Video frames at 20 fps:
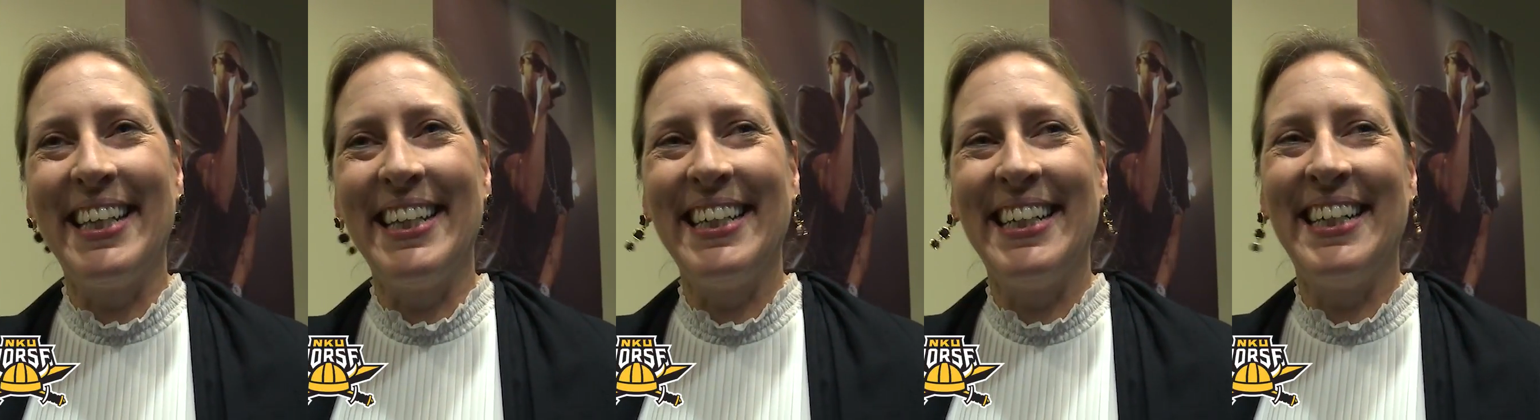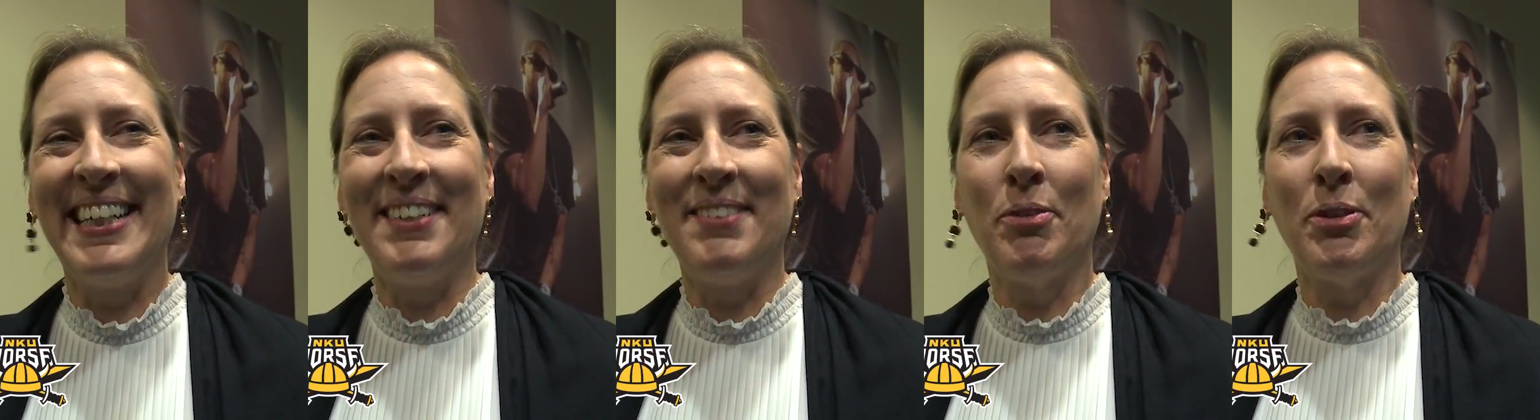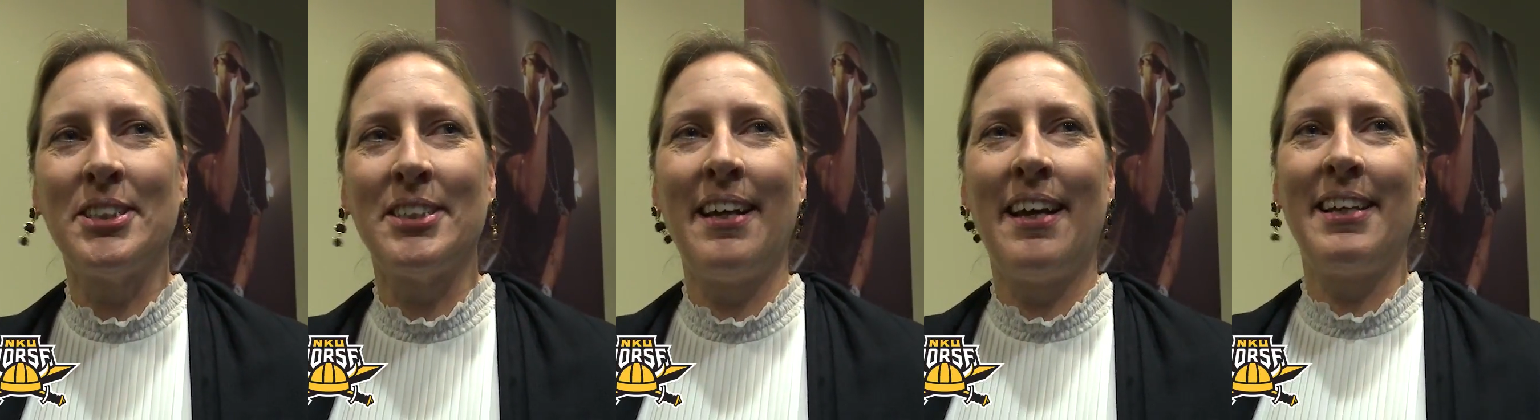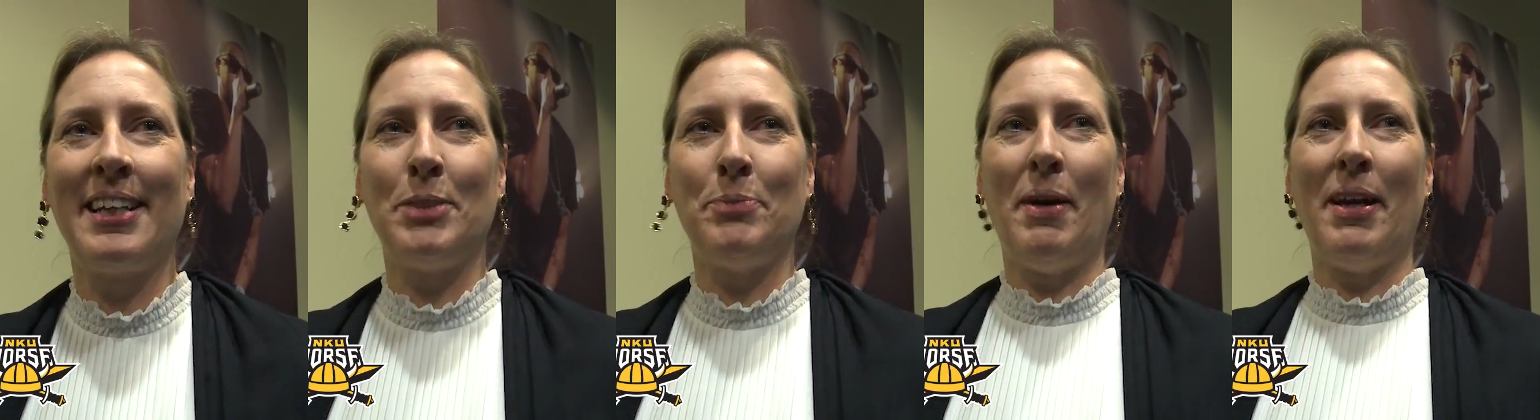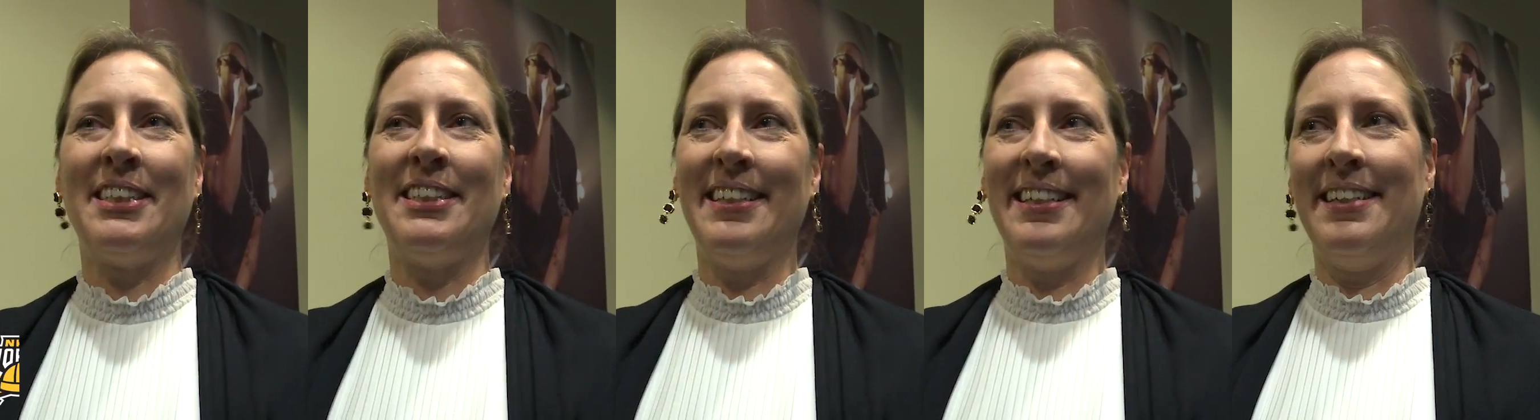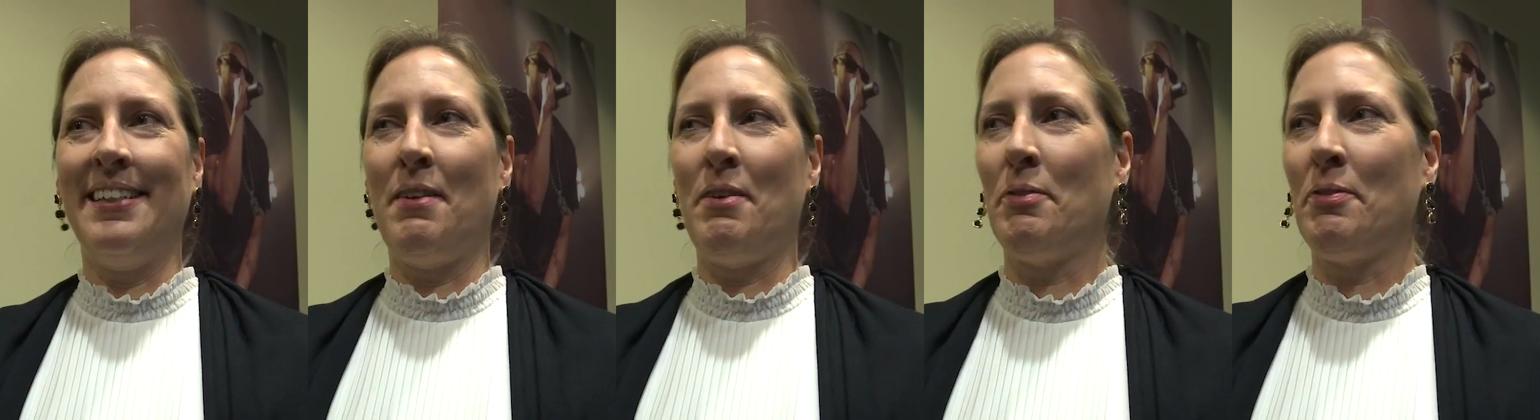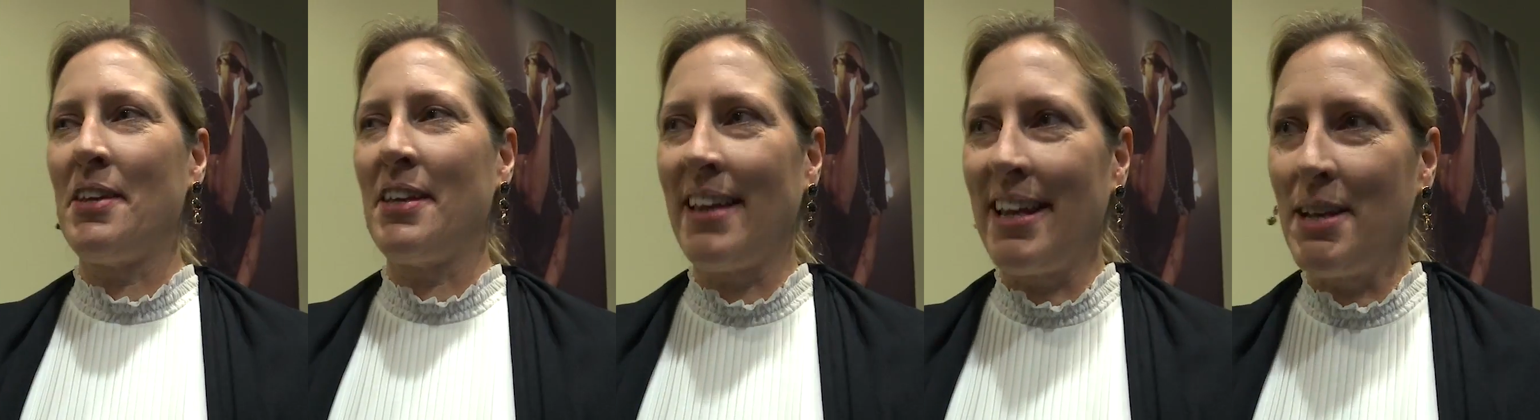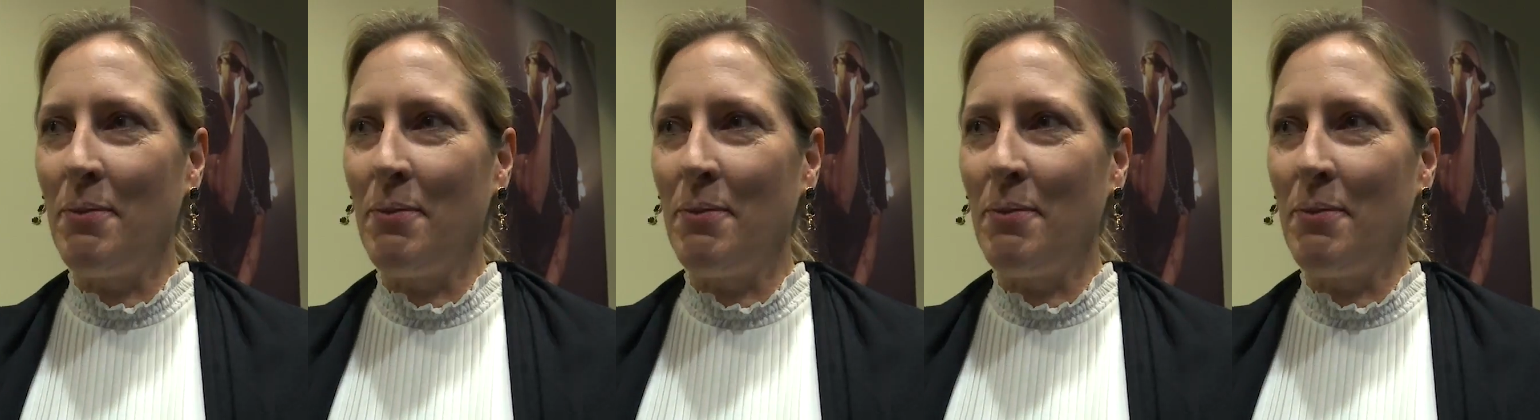it. I was not expecting it. I don't think